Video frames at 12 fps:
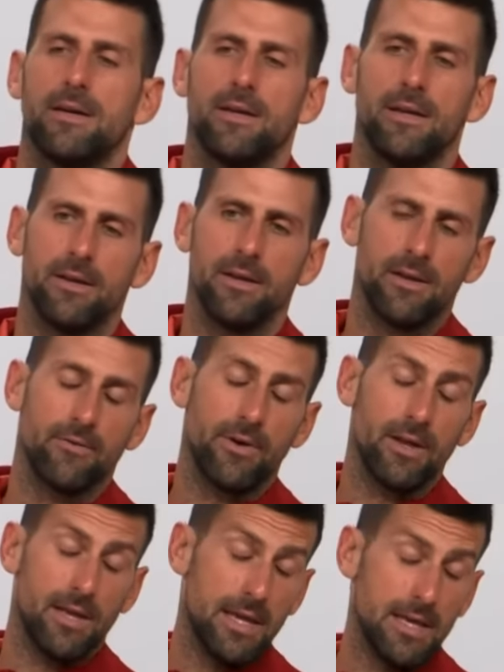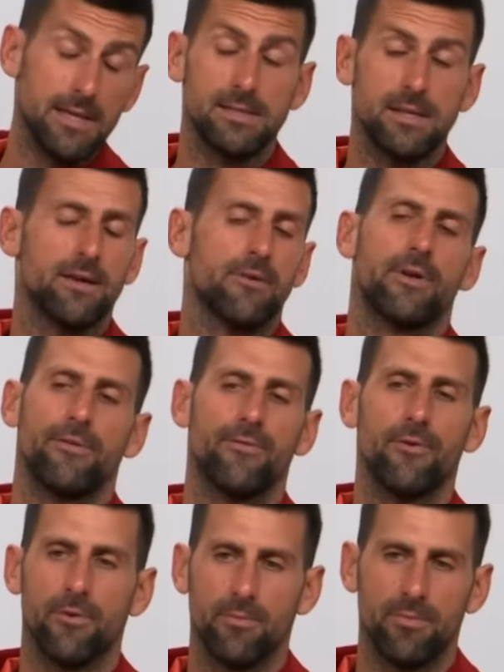in a great
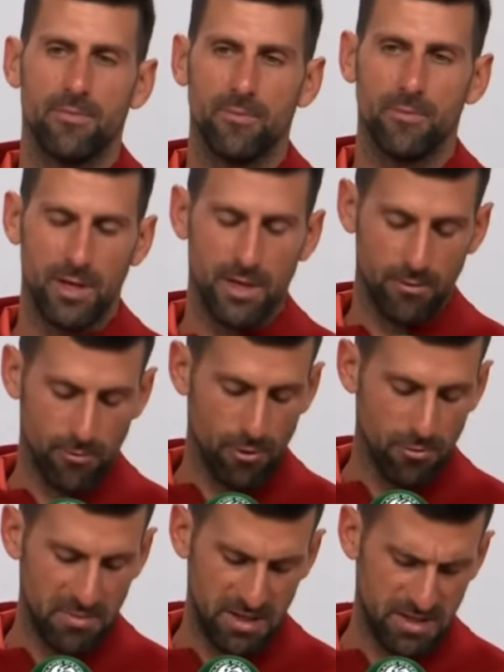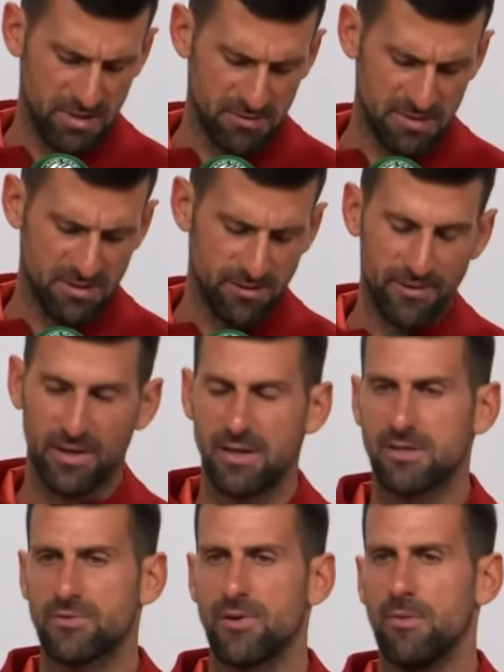form, winning Rome, and he was serving
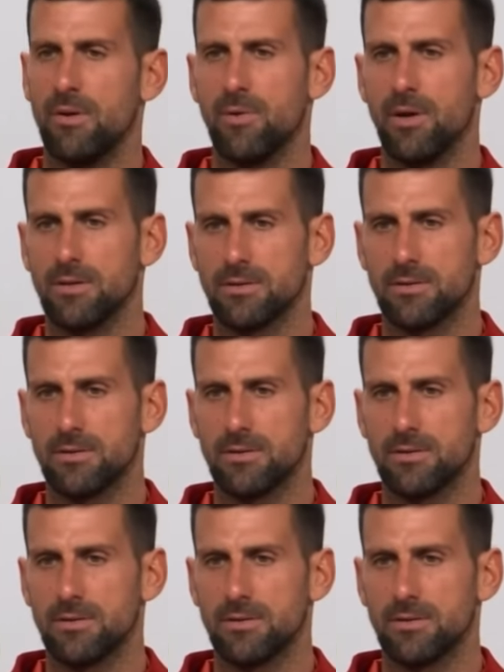extremely well.